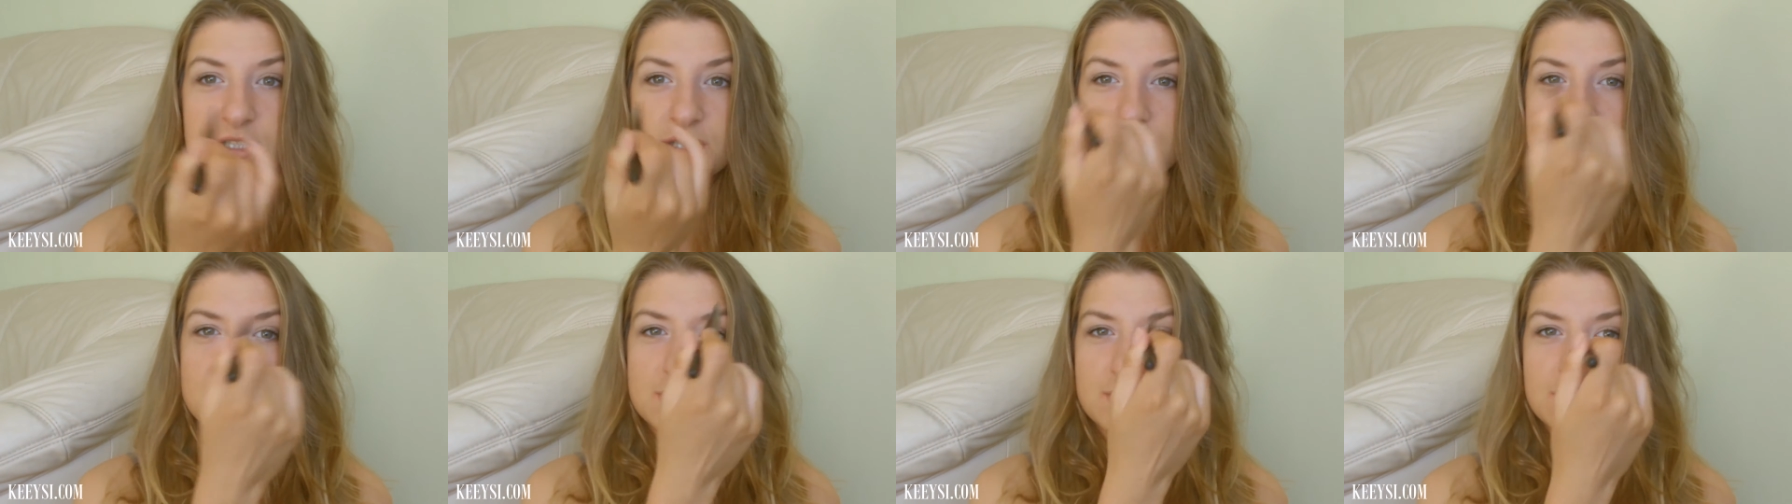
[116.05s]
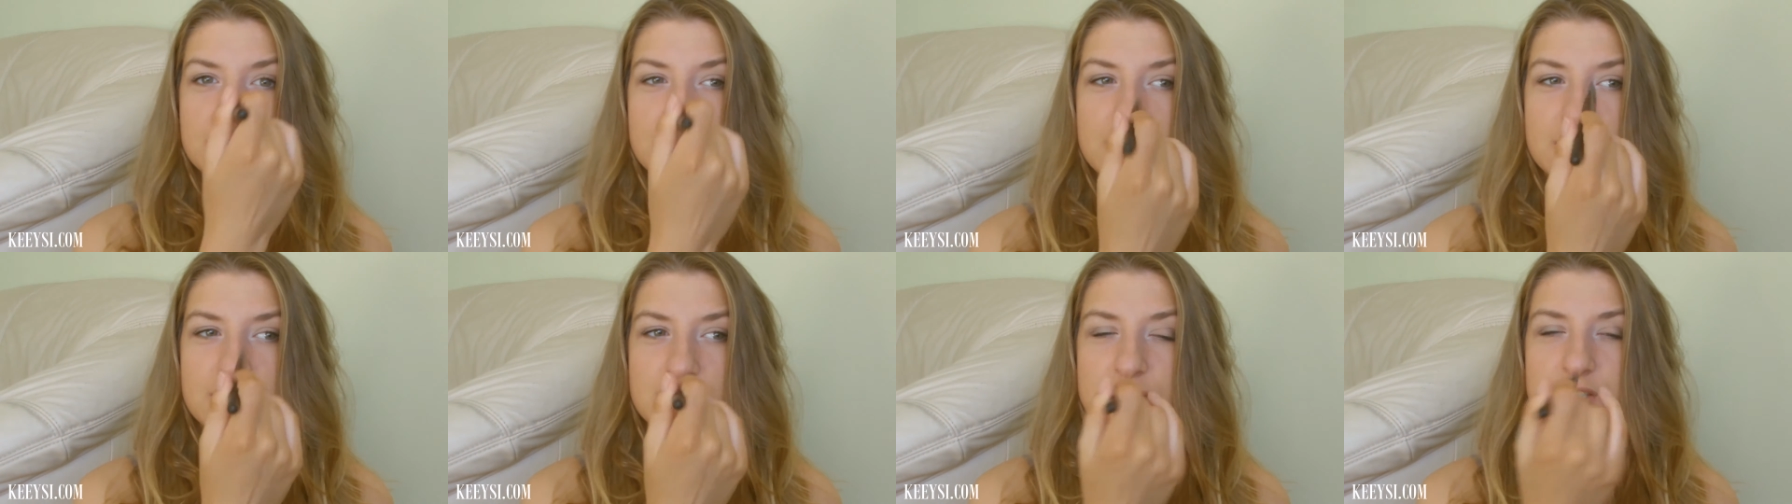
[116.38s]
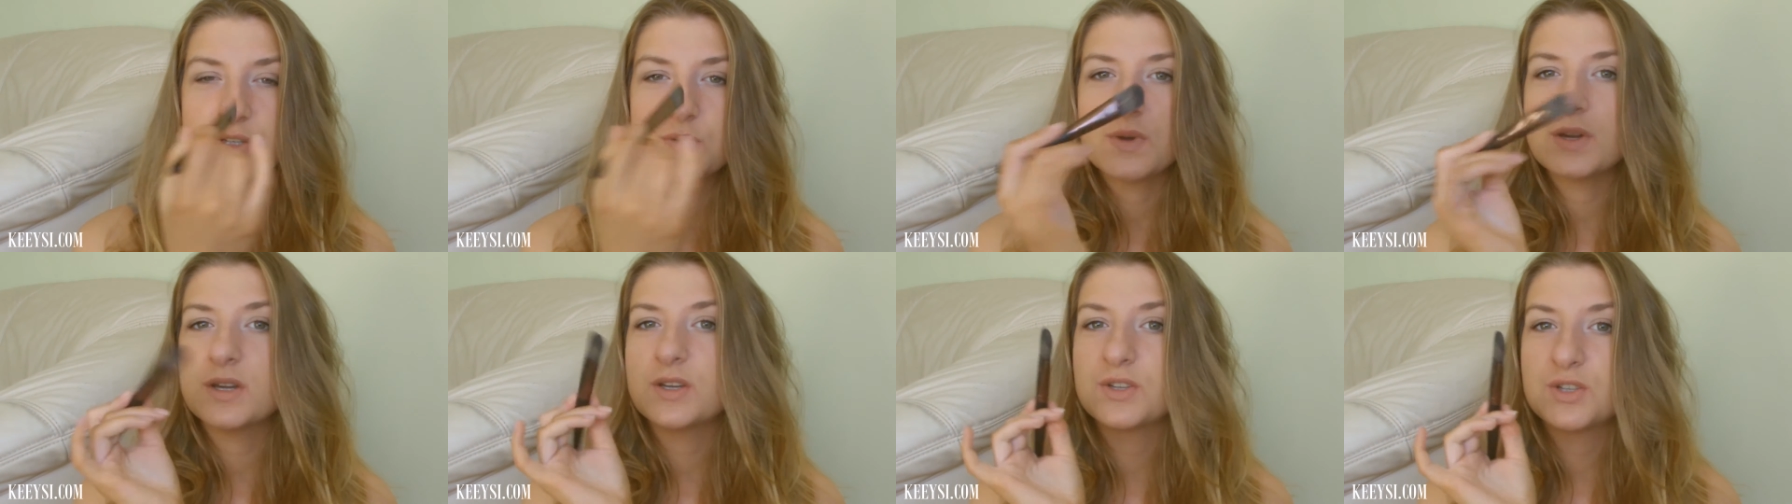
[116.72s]
then you can
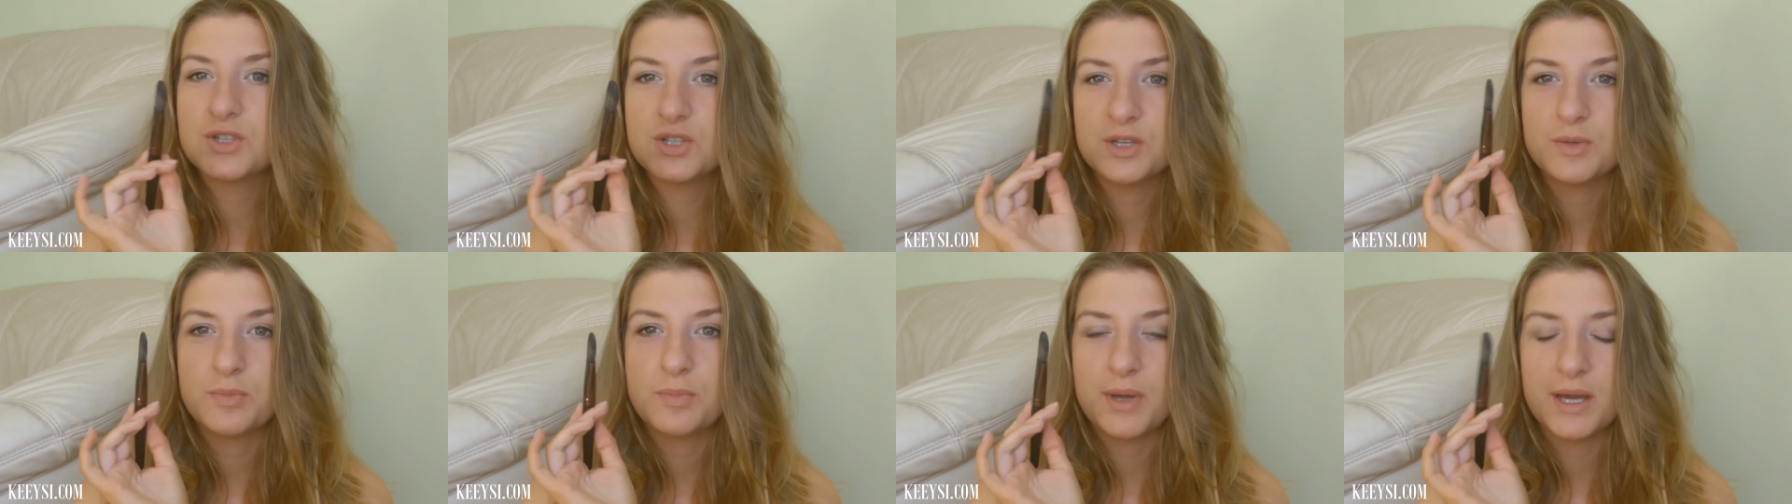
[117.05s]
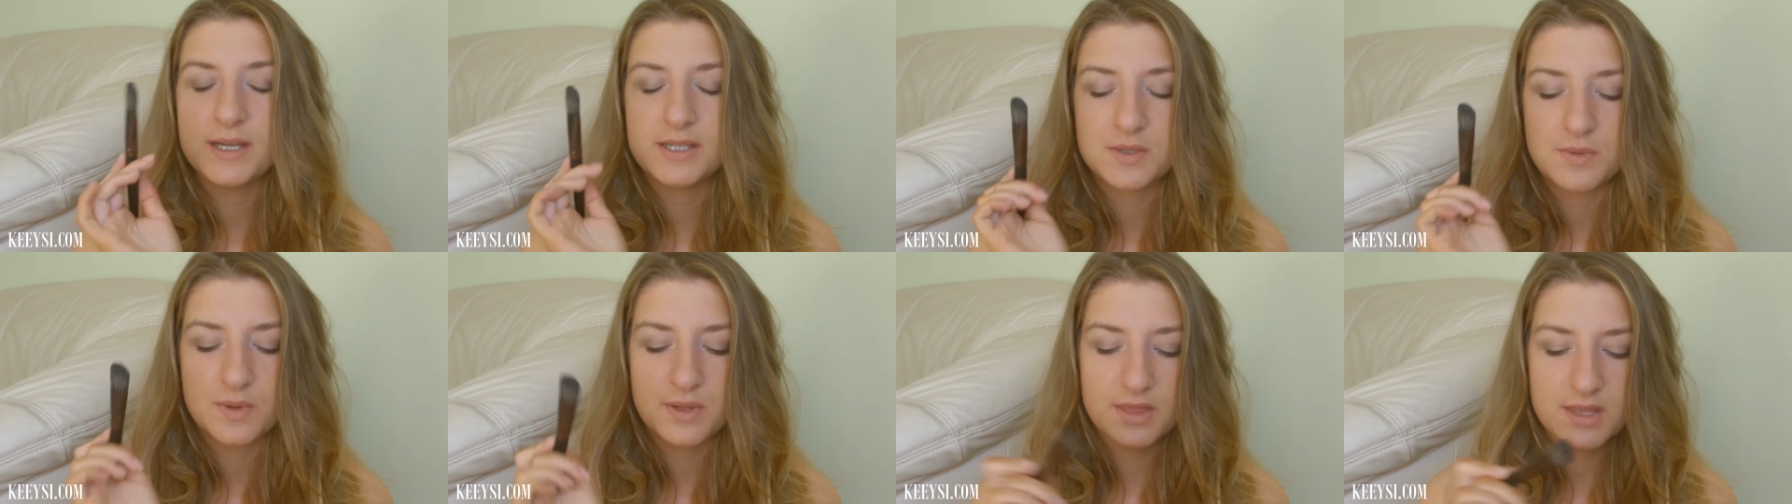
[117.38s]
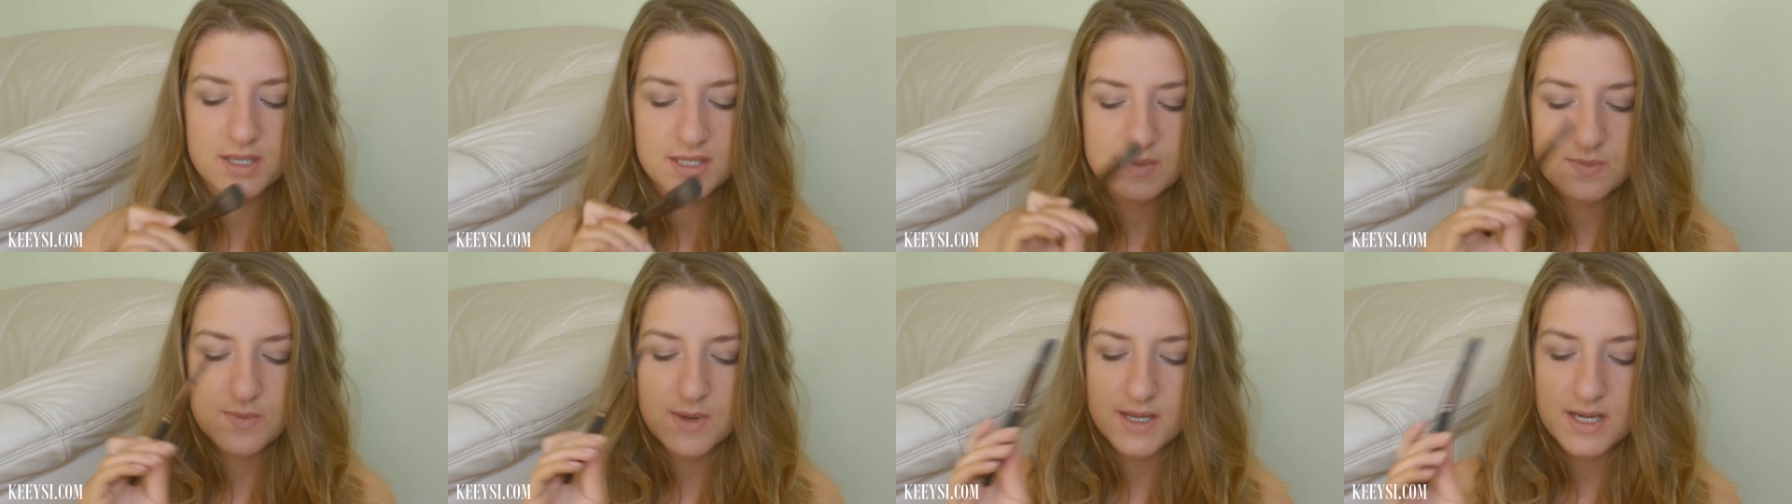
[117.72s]
do it, because she applied it with
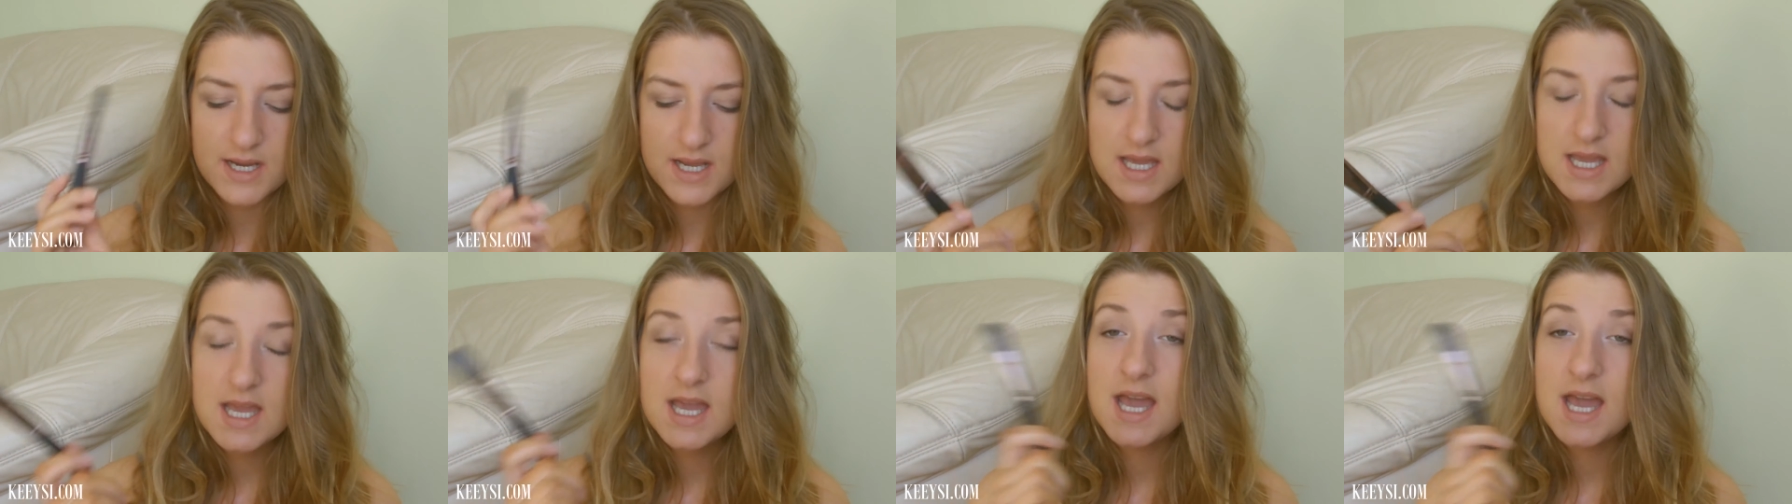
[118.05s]
this one